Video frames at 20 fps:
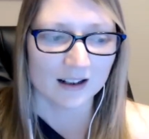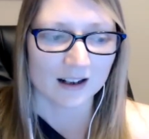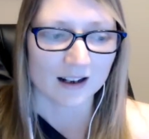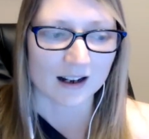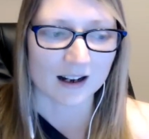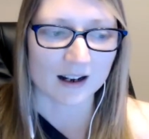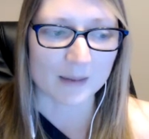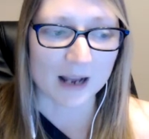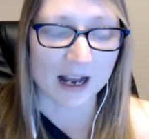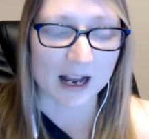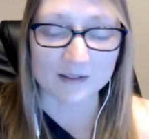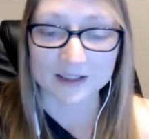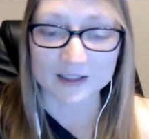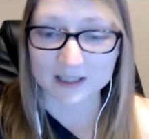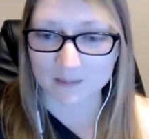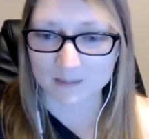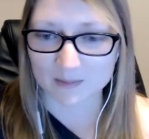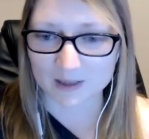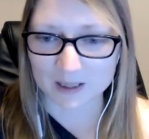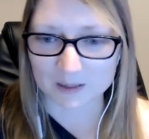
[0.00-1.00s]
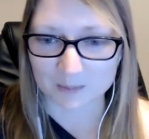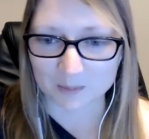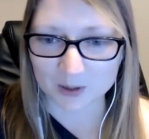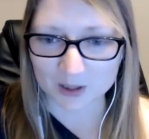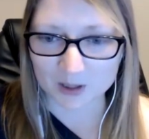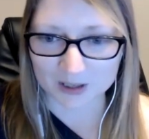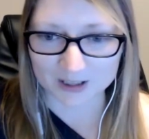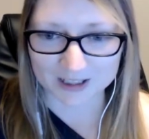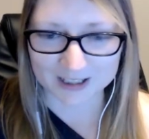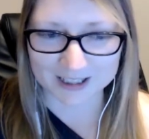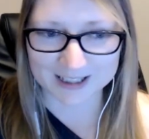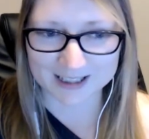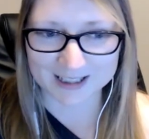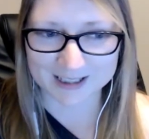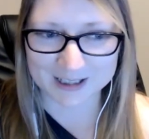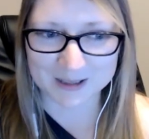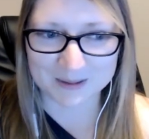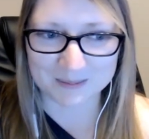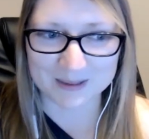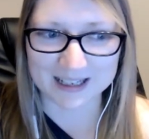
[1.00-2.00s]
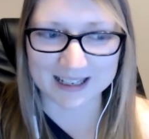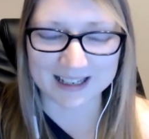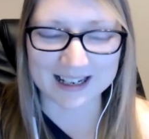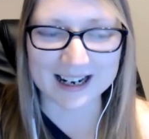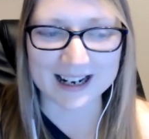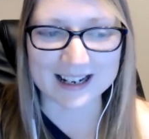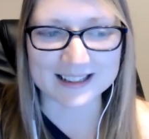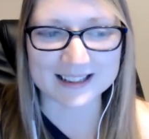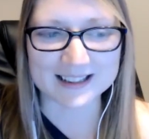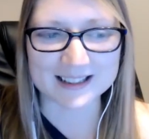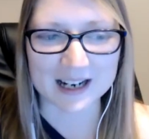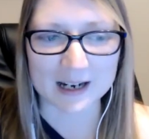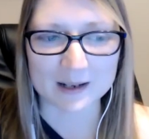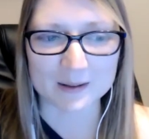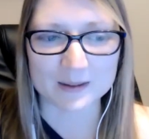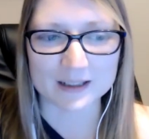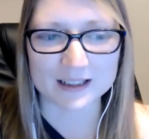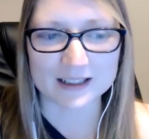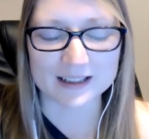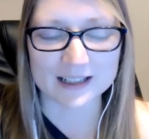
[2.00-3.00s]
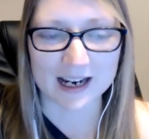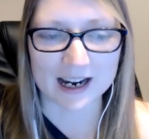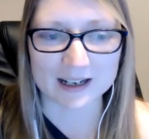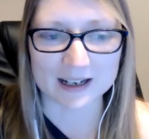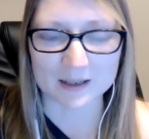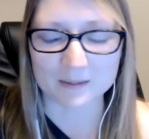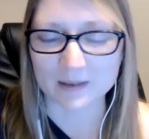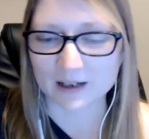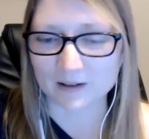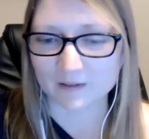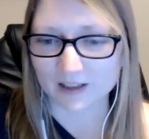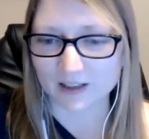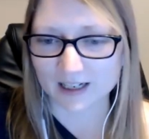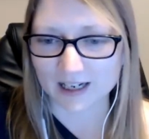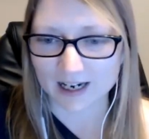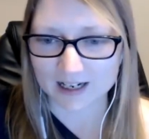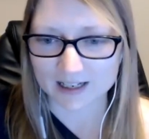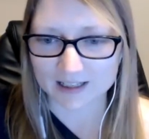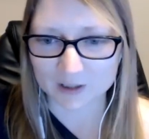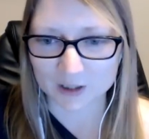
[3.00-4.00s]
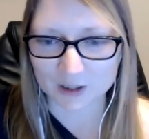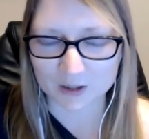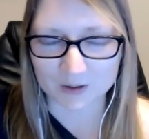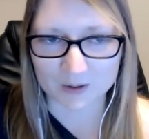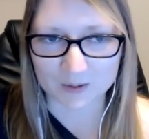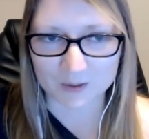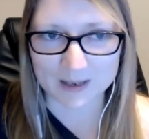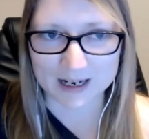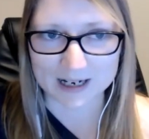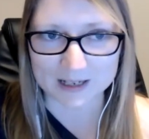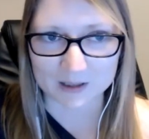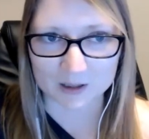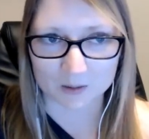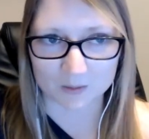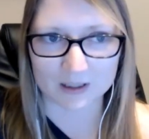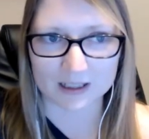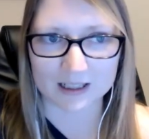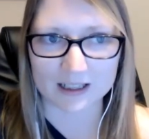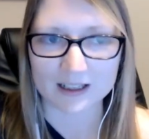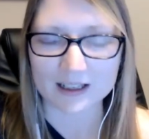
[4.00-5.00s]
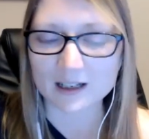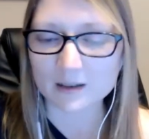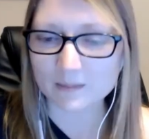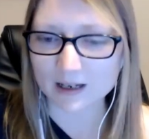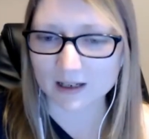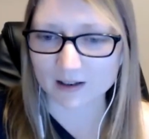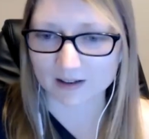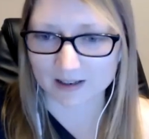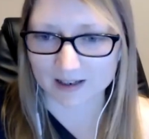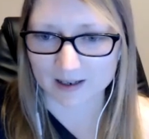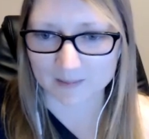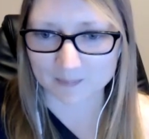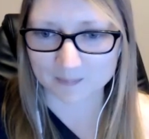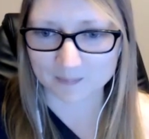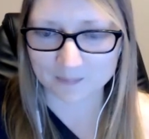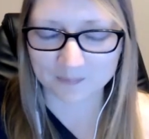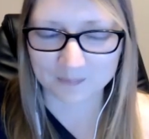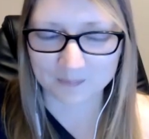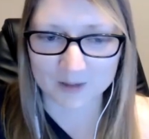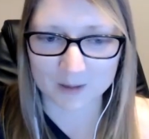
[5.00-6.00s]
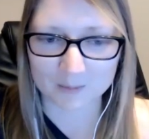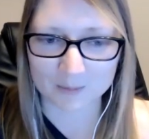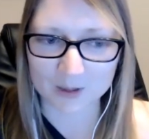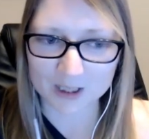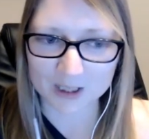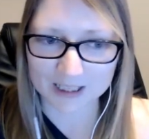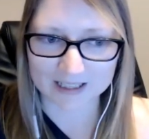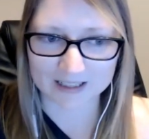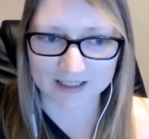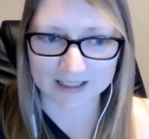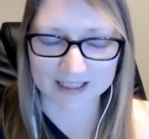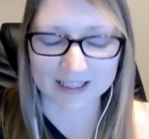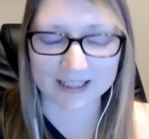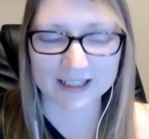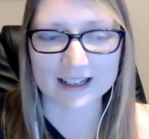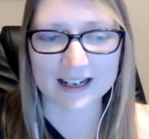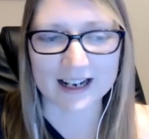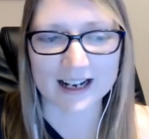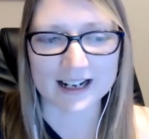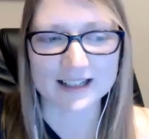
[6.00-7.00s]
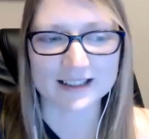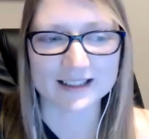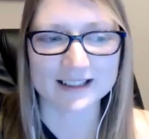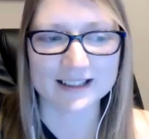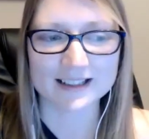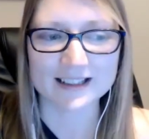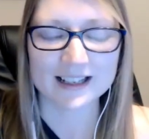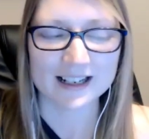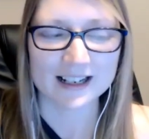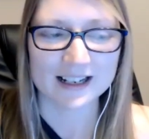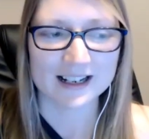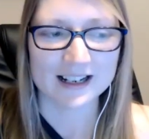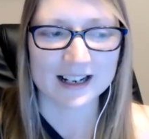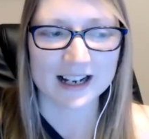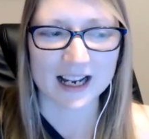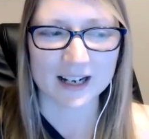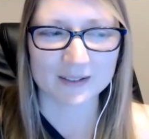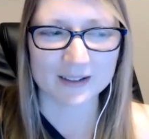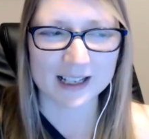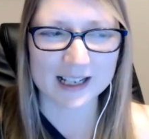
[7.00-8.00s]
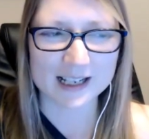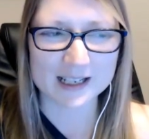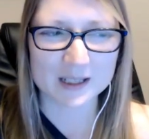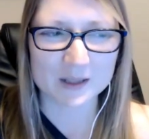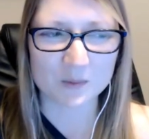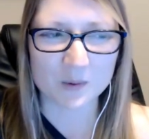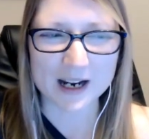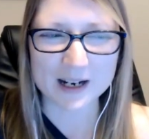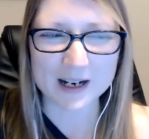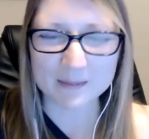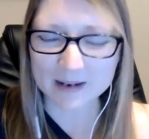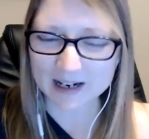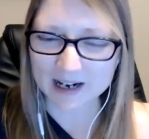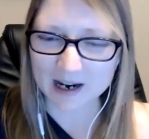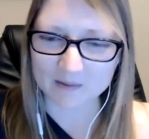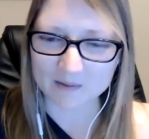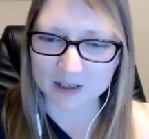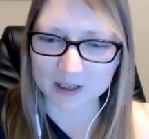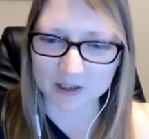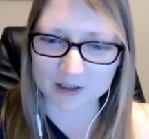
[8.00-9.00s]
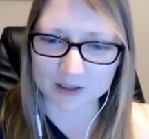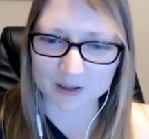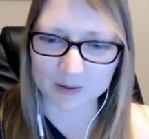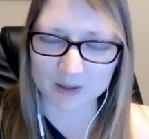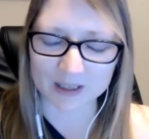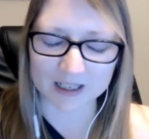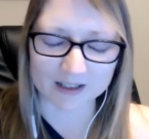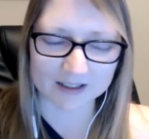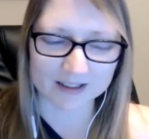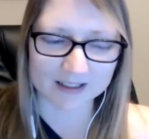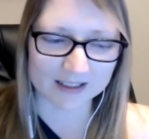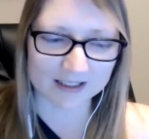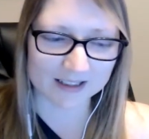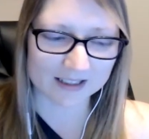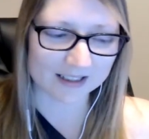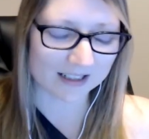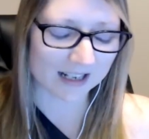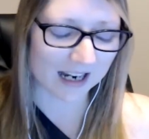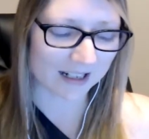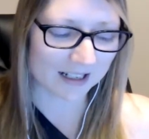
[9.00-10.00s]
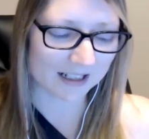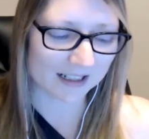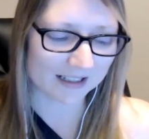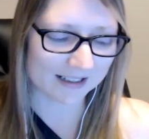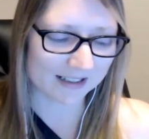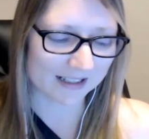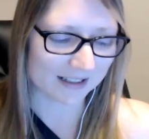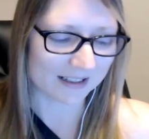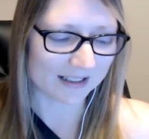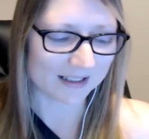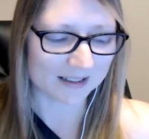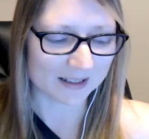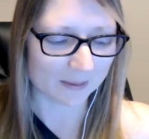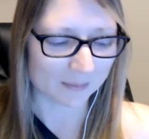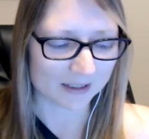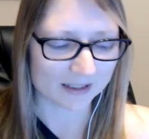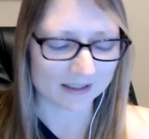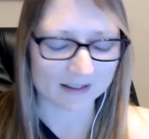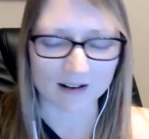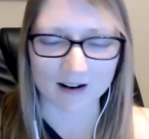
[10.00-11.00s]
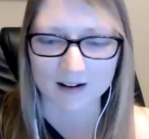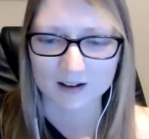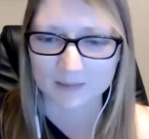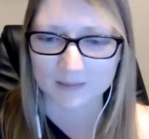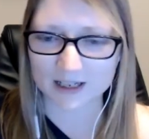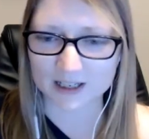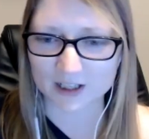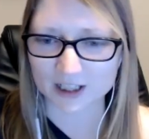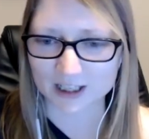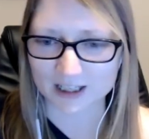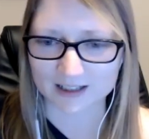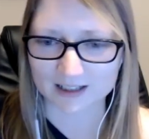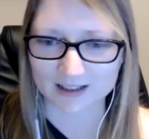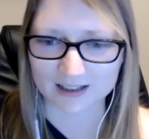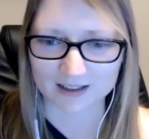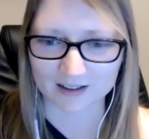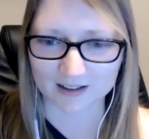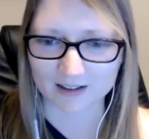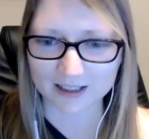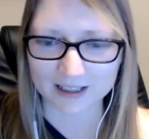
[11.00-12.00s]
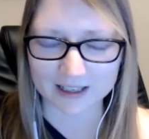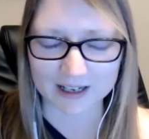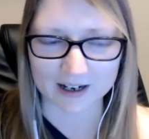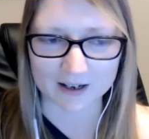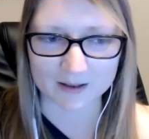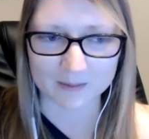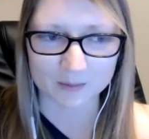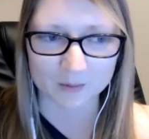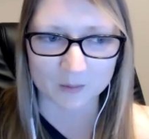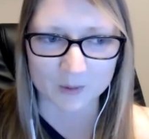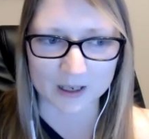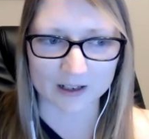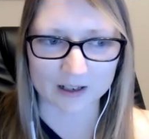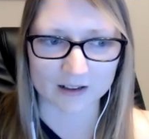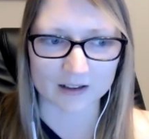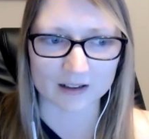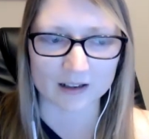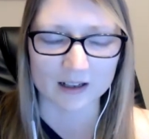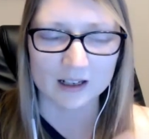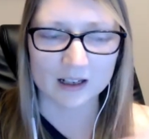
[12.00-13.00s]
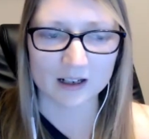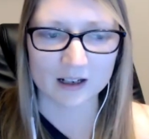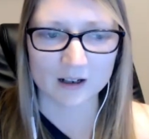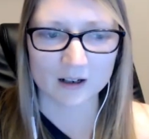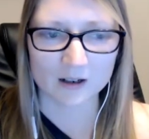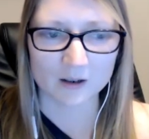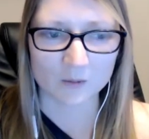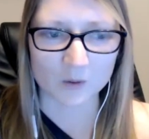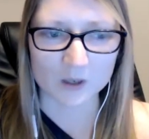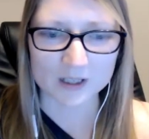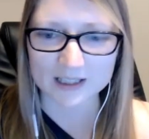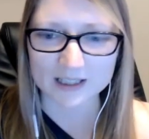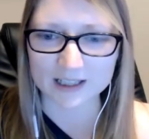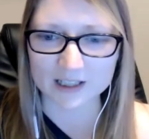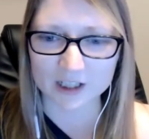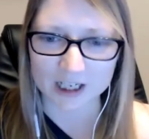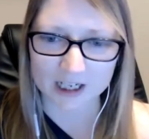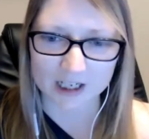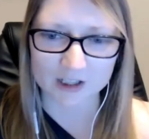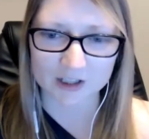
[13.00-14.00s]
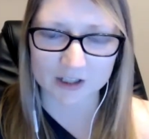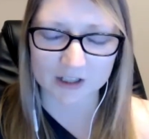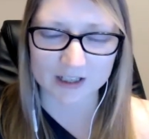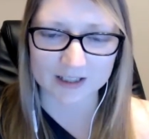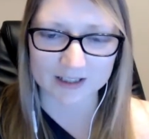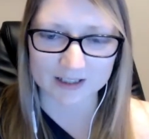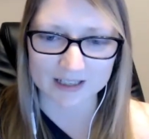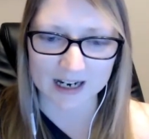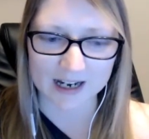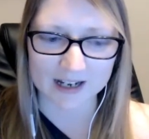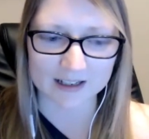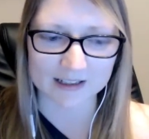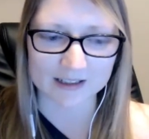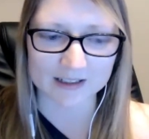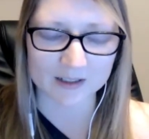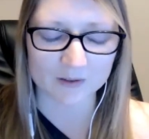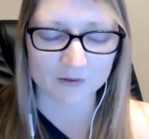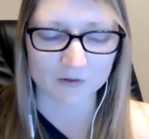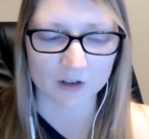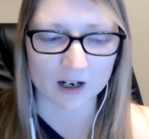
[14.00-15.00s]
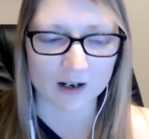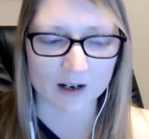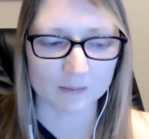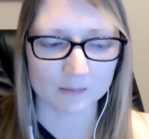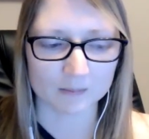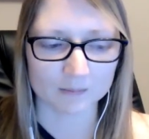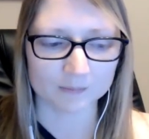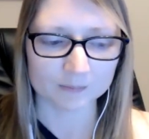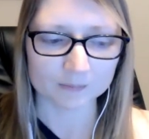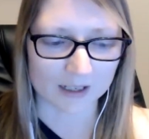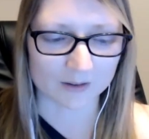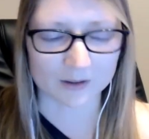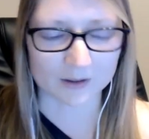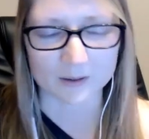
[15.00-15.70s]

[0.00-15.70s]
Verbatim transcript: um, have somebody book to be a guest, I would tag my V A to manually email them the booking link. And I realized, why am I having her do this? This I could set this up as an automation in ClickUp where once I change the status from, I don't